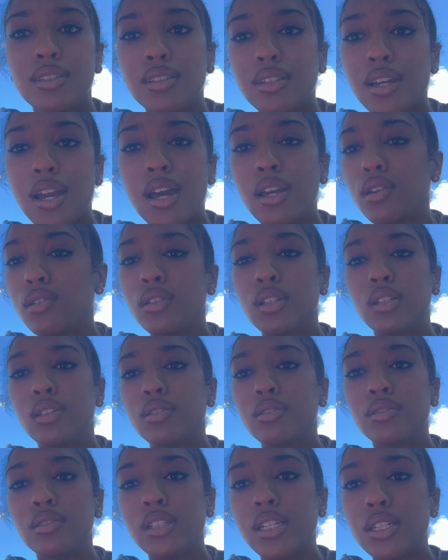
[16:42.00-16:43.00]
I don't
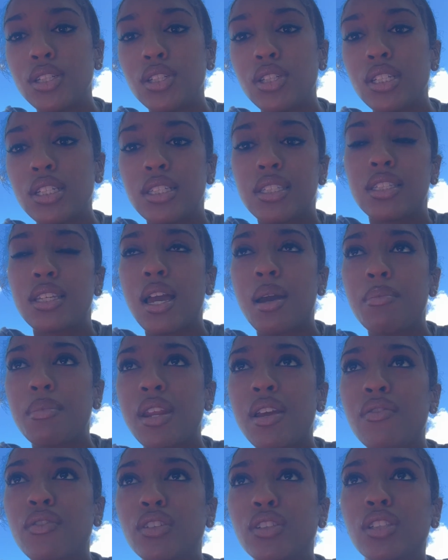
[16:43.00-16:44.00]
know. It's just, I'm
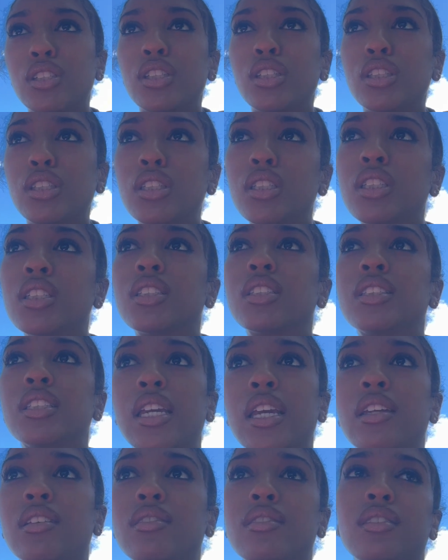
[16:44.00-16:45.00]
never gonna look
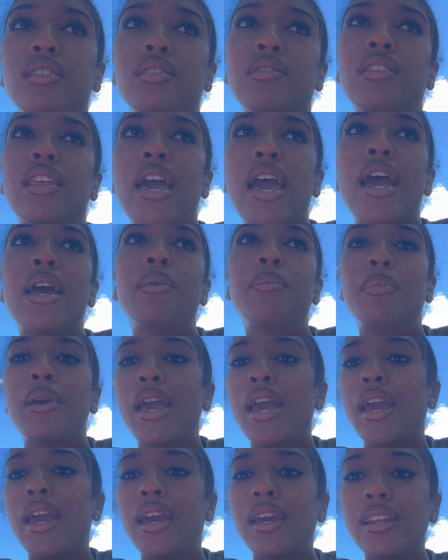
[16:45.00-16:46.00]
that
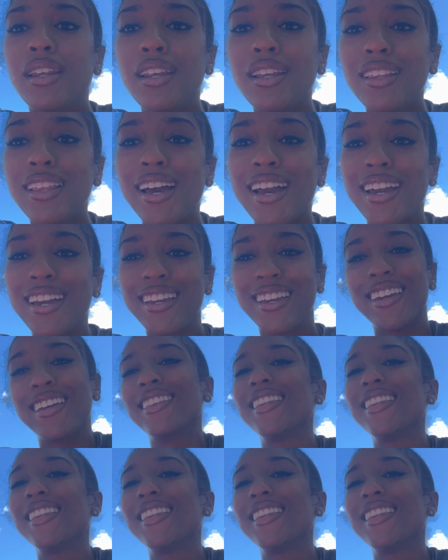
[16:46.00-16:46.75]
bad. Like, and